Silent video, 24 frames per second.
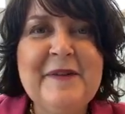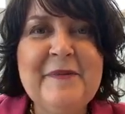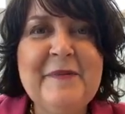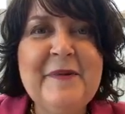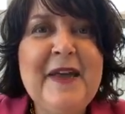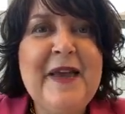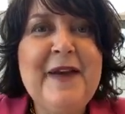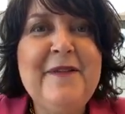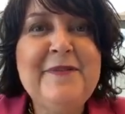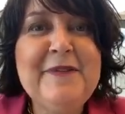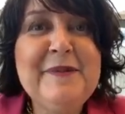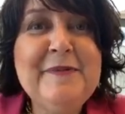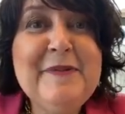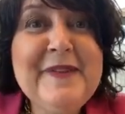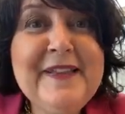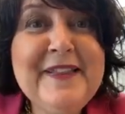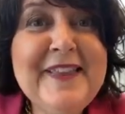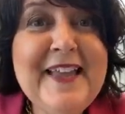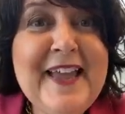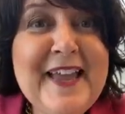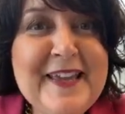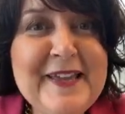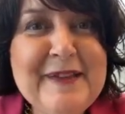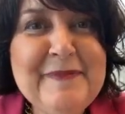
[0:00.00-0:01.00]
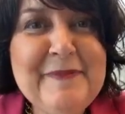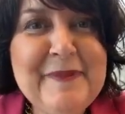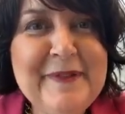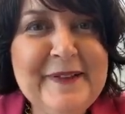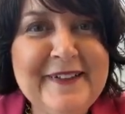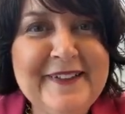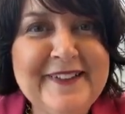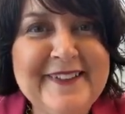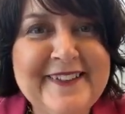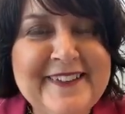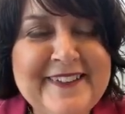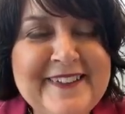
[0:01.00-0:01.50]
We have to be
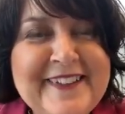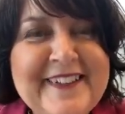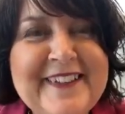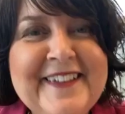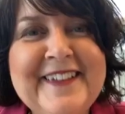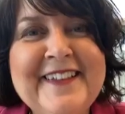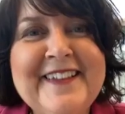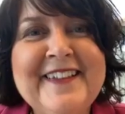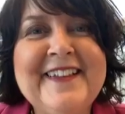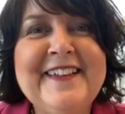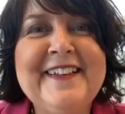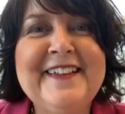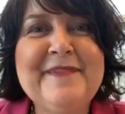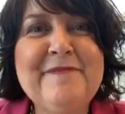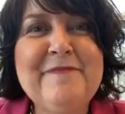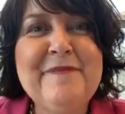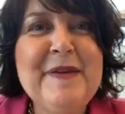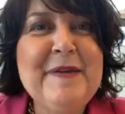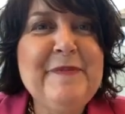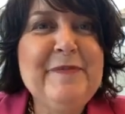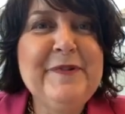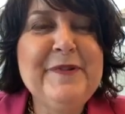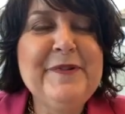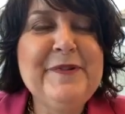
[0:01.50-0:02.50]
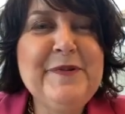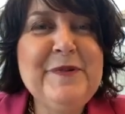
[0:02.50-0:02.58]
likable. People